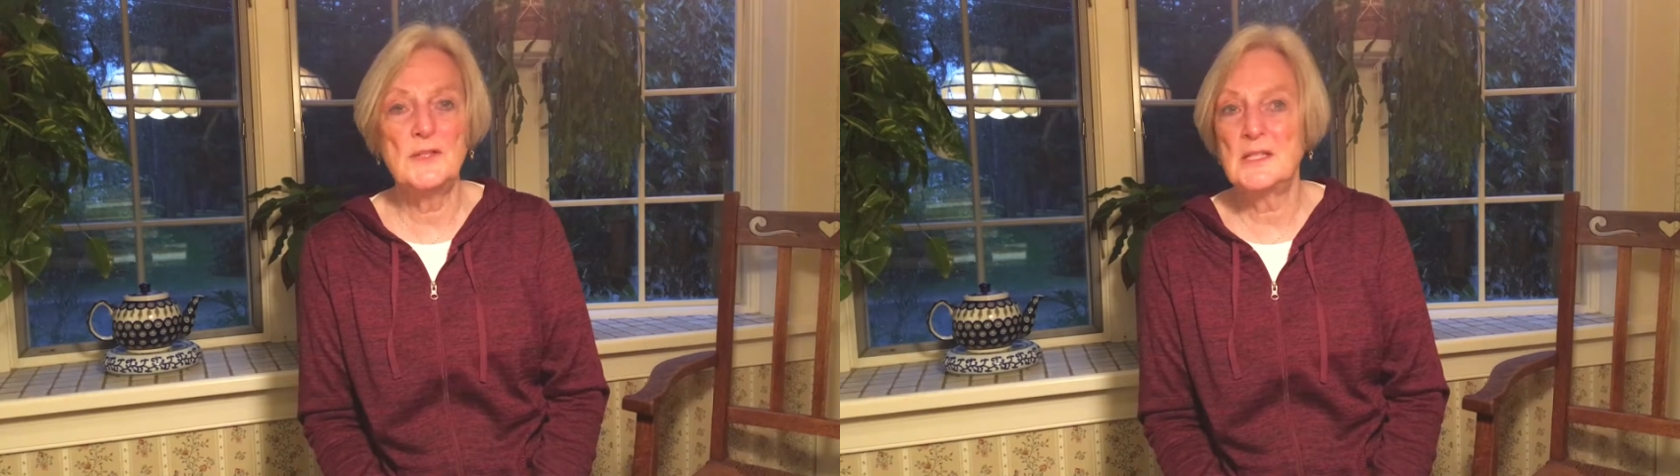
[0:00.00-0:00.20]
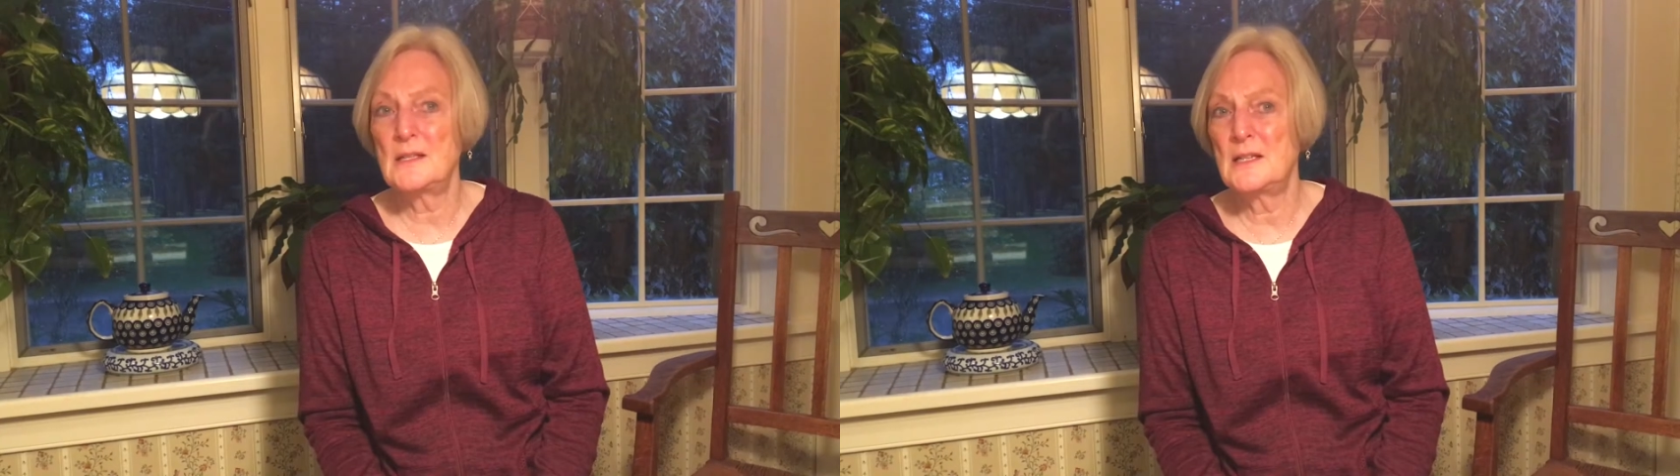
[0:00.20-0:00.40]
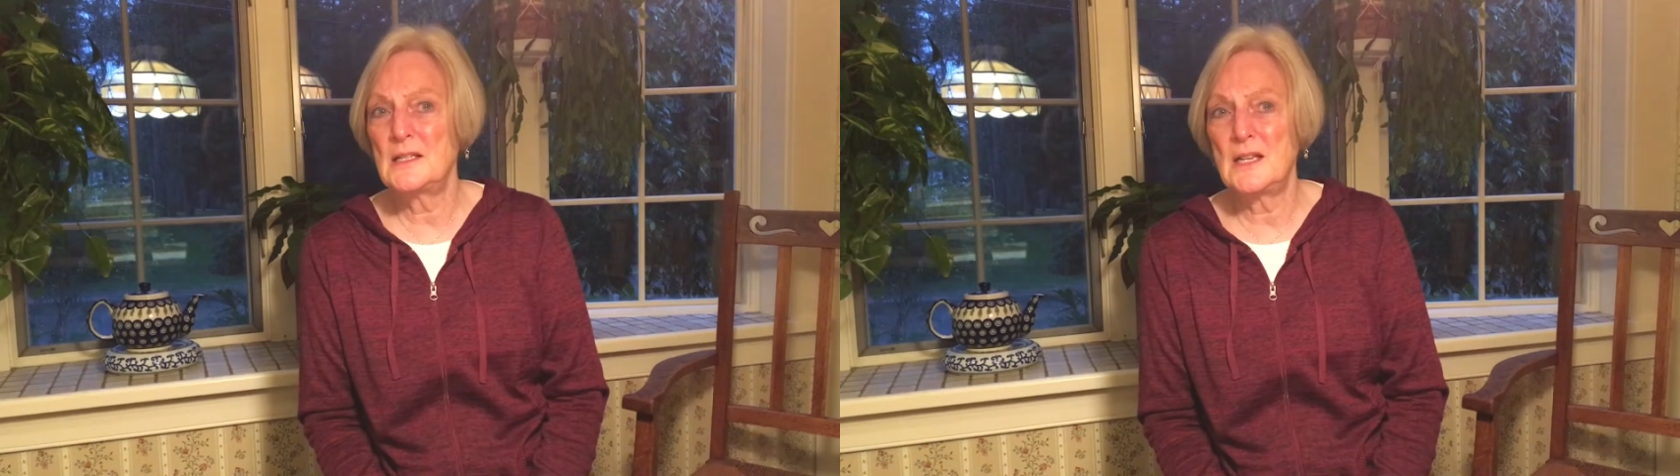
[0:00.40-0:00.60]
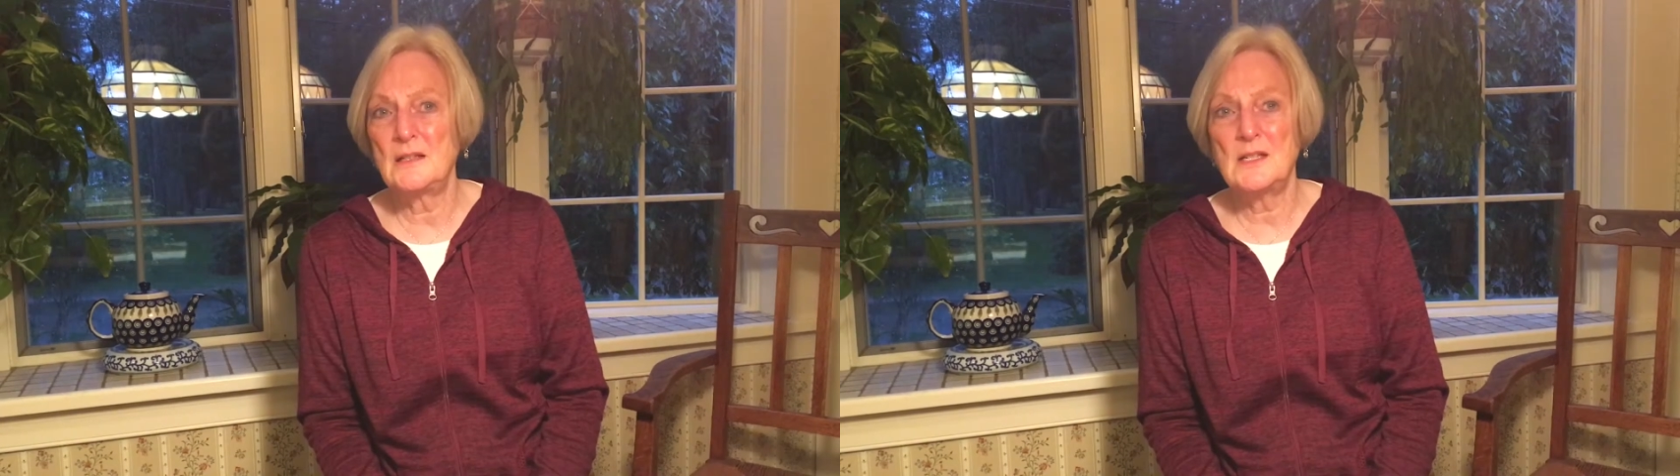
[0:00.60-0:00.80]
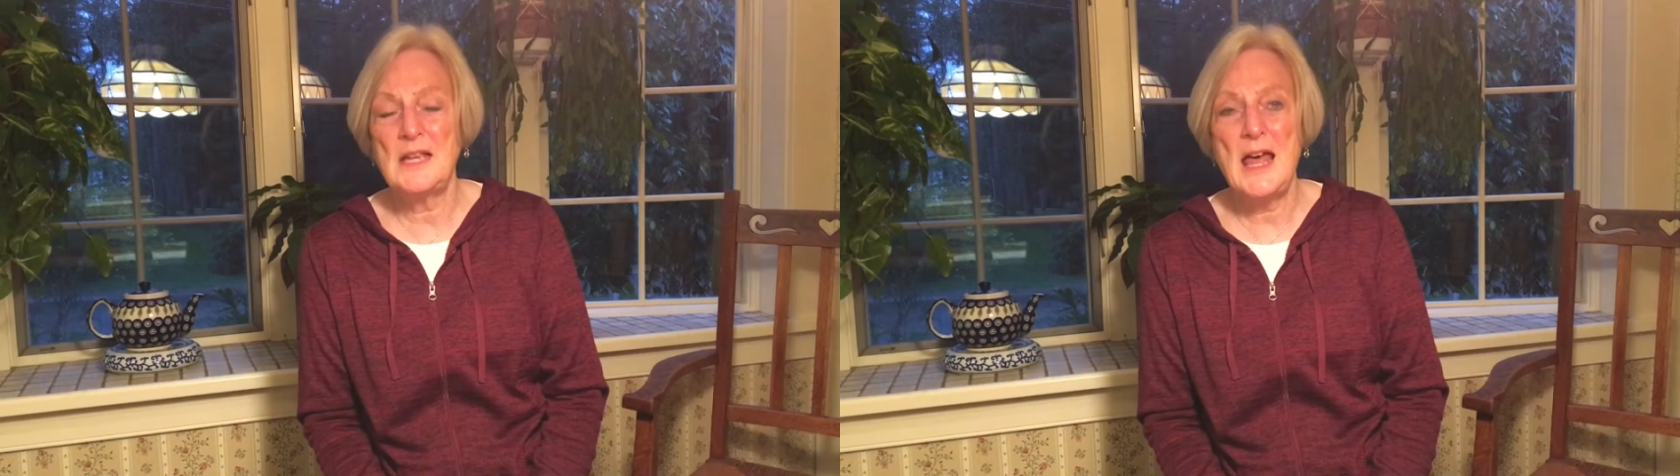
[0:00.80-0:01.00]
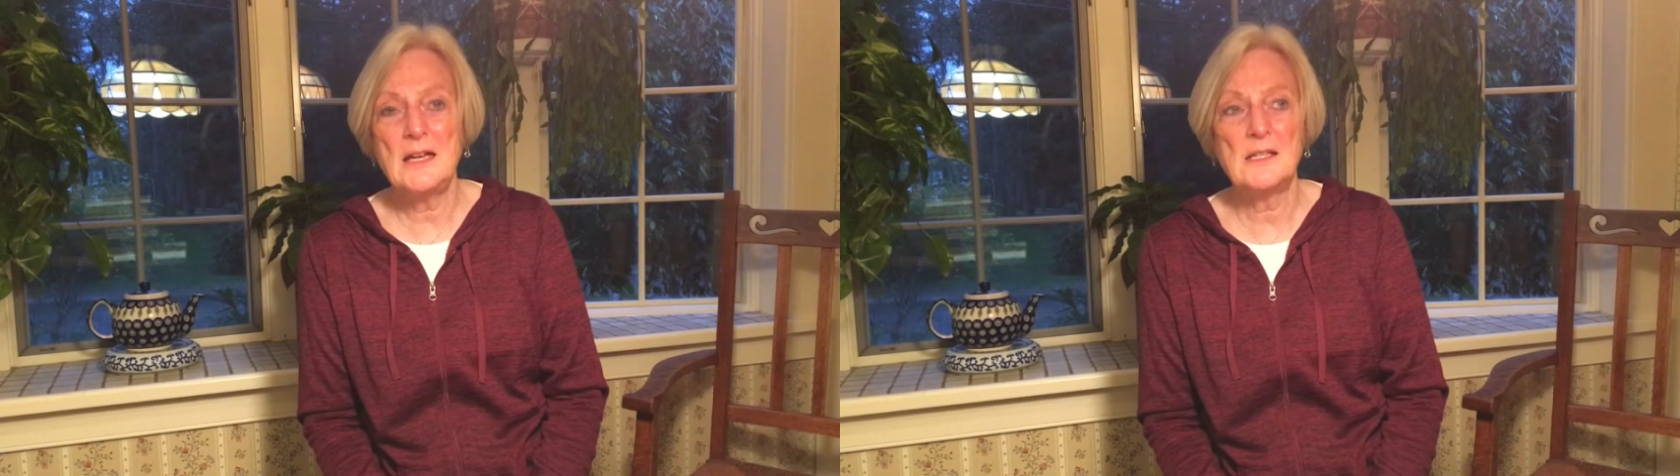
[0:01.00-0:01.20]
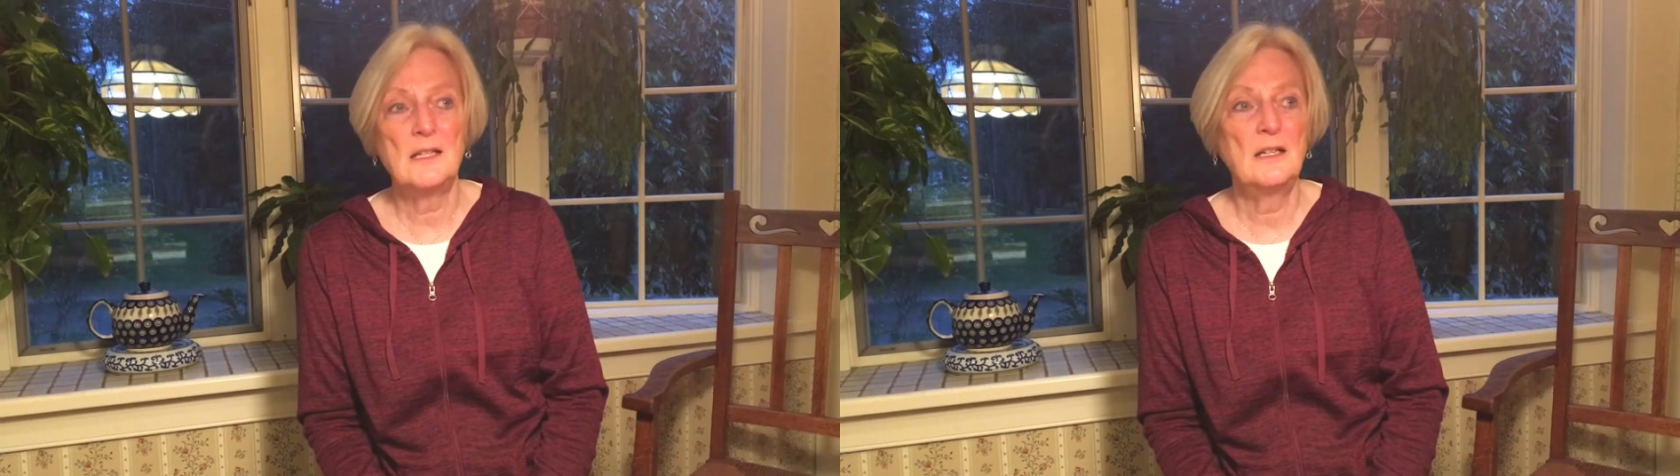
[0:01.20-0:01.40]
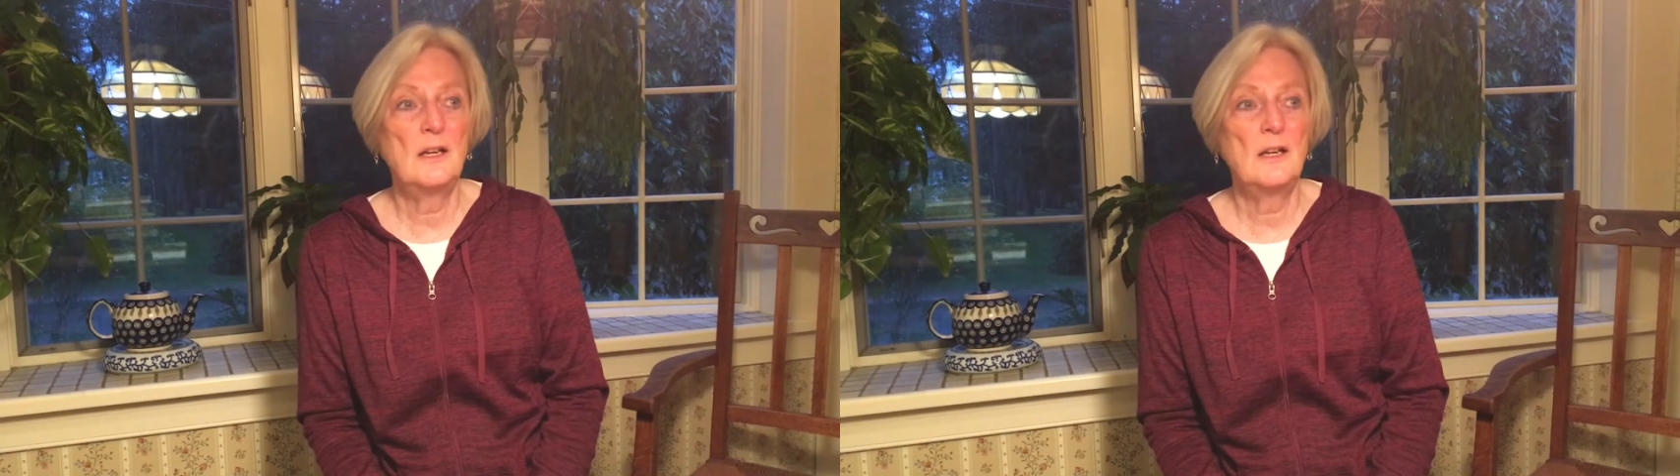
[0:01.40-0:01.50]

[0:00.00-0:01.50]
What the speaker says: a sales tax,